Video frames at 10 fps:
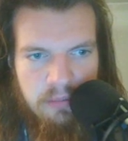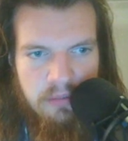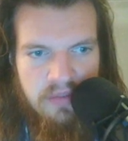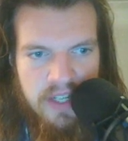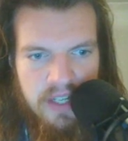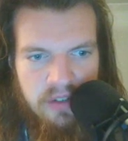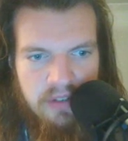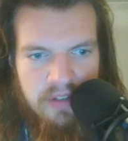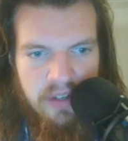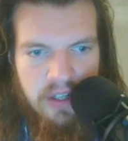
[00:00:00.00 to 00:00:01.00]
Very,
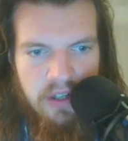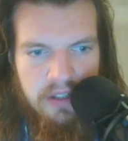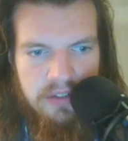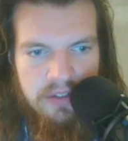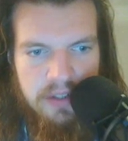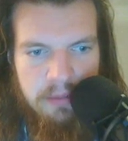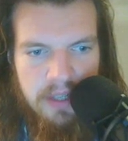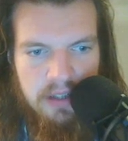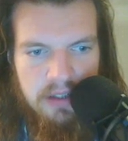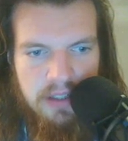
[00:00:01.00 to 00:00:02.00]
very hot and
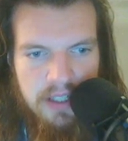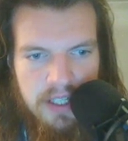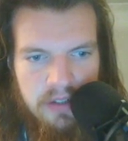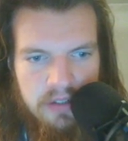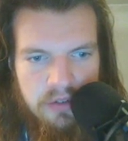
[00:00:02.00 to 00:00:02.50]
melting here